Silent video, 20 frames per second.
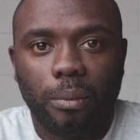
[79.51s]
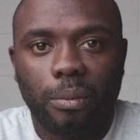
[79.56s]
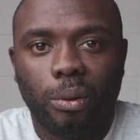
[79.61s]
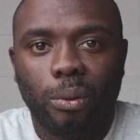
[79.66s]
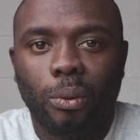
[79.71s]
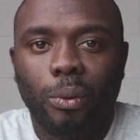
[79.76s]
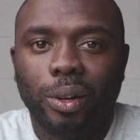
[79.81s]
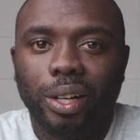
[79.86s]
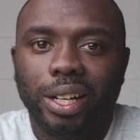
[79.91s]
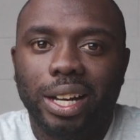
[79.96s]
But
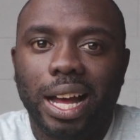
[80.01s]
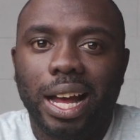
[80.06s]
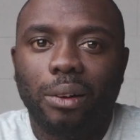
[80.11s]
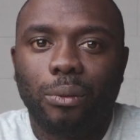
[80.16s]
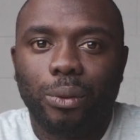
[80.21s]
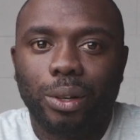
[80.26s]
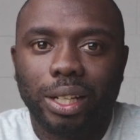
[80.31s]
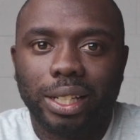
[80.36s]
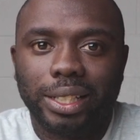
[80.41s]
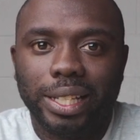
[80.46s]
what we're
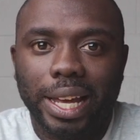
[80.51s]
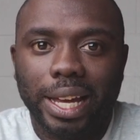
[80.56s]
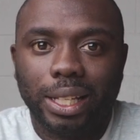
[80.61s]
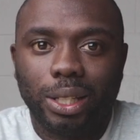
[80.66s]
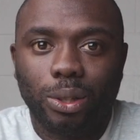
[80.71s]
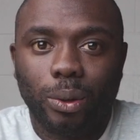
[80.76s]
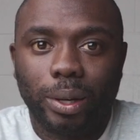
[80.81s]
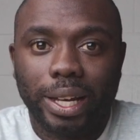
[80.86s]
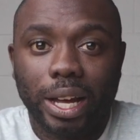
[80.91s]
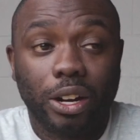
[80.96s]
not really taking
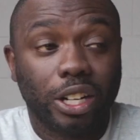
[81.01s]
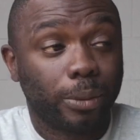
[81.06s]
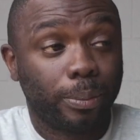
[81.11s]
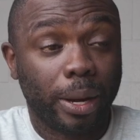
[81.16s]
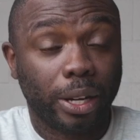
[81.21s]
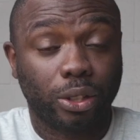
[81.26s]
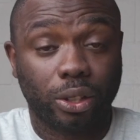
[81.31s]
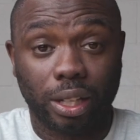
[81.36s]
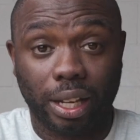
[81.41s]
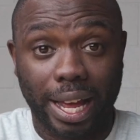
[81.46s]
into account,
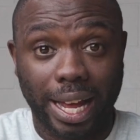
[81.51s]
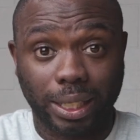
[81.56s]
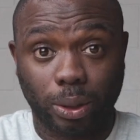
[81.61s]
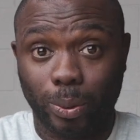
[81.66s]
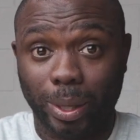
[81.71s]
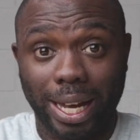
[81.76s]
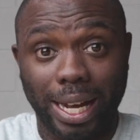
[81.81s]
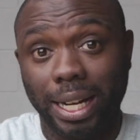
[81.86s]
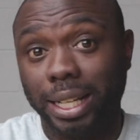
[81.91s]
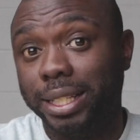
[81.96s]
especially
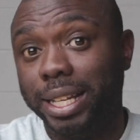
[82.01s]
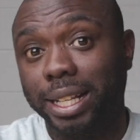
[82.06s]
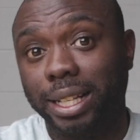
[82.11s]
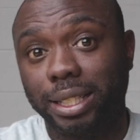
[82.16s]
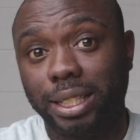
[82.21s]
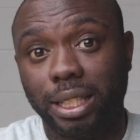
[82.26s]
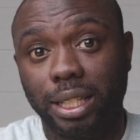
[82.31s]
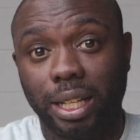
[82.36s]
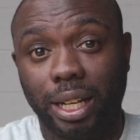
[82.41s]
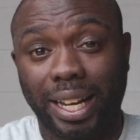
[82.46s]
last week, I didn't take
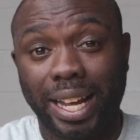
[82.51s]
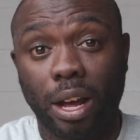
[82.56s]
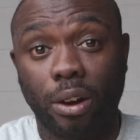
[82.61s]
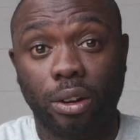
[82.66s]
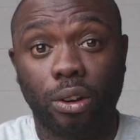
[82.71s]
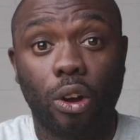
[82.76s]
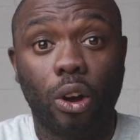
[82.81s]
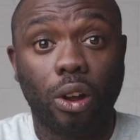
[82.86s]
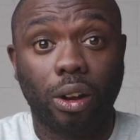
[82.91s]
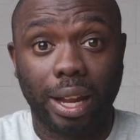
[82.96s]
this into account
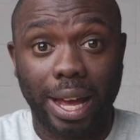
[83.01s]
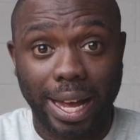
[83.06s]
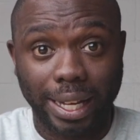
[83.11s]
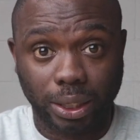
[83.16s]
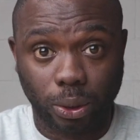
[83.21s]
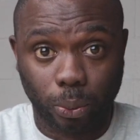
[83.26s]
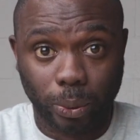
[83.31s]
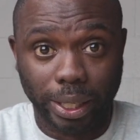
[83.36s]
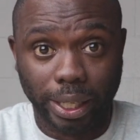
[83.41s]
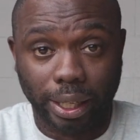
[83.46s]
at all
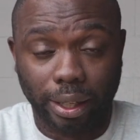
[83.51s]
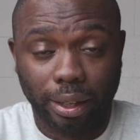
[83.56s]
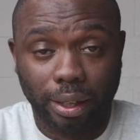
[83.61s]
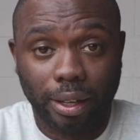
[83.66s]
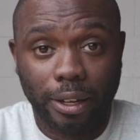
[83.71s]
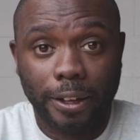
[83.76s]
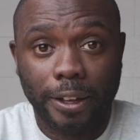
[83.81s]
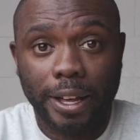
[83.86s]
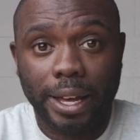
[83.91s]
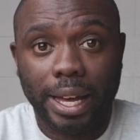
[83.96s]
last week.
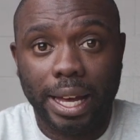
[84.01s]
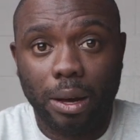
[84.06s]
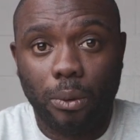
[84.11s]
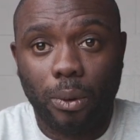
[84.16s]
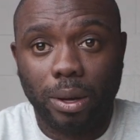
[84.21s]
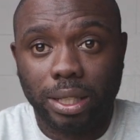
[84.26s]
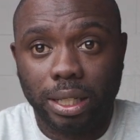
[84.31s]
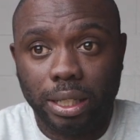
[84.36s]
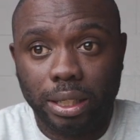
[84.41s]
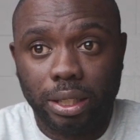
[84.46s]
It
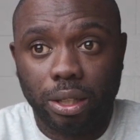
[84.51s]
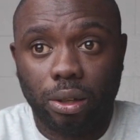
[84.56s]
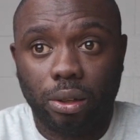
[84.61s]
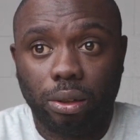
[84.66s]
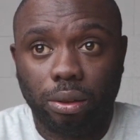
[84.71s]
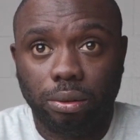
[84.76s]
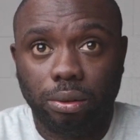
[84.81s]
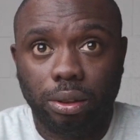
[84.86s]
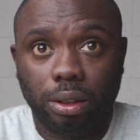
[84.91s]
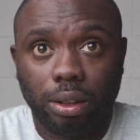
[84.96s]
wasn't
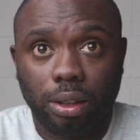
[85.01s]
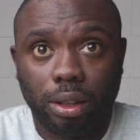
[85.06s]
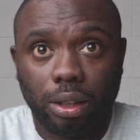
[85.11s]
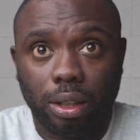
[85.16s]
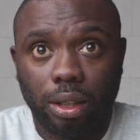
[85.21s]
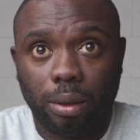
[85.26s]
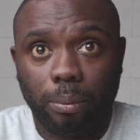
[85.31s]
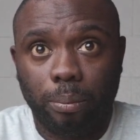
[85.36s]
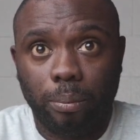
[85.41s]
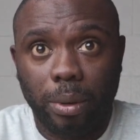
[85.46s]
until
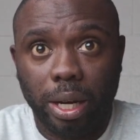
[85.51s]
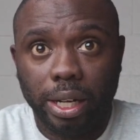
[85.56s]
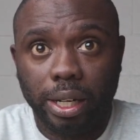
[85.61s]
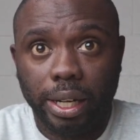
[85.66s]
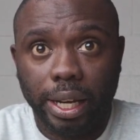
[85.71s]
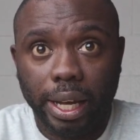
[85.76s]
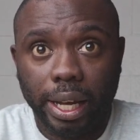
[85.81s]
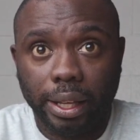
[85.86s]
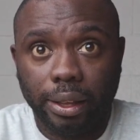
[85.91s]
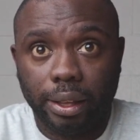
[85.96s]

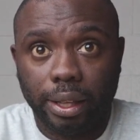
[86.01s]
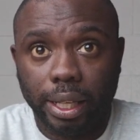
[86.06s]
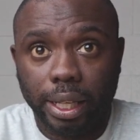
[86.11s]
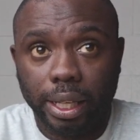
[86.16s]
Monday,